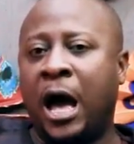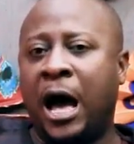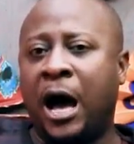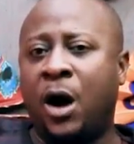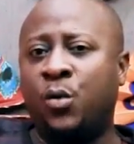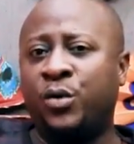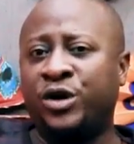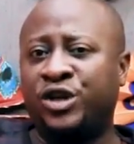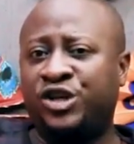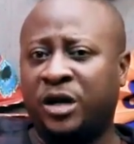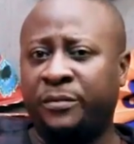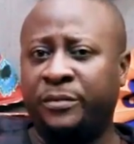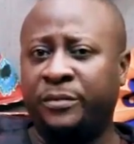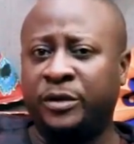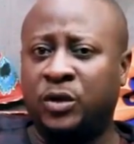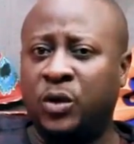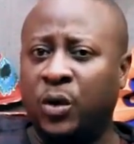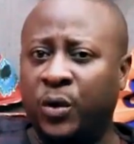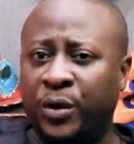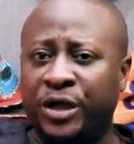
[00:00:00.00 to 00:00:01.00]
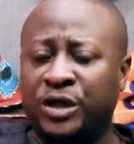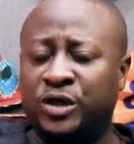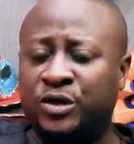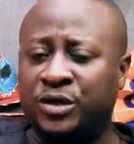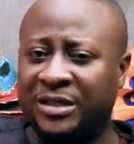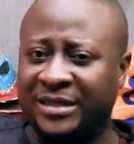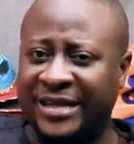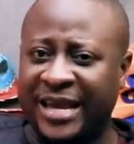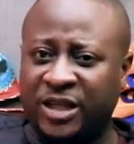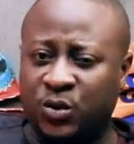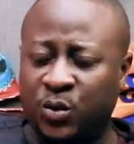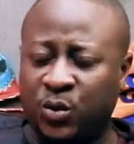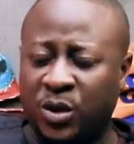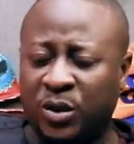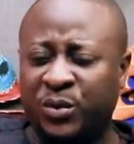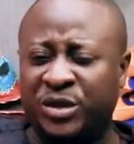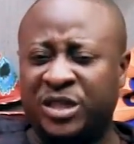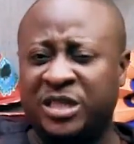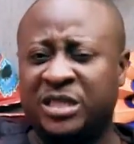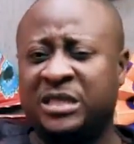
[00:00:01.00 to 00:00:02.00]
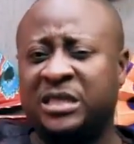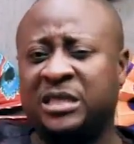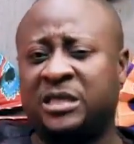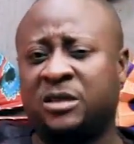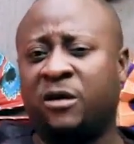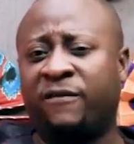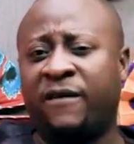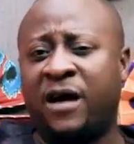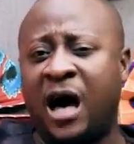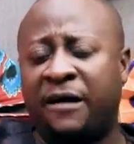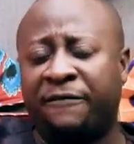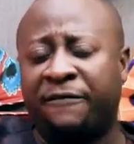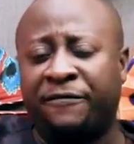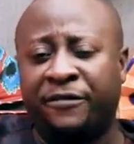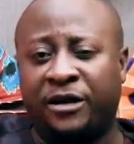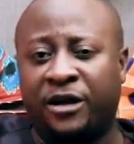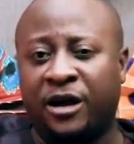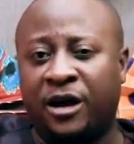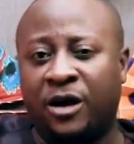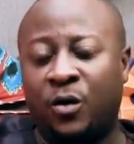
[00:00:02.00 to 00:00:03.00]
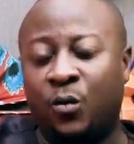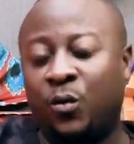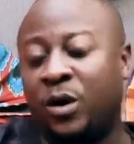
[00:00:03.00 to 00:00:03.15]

And we shall be going to the next one, which is Discover Africa,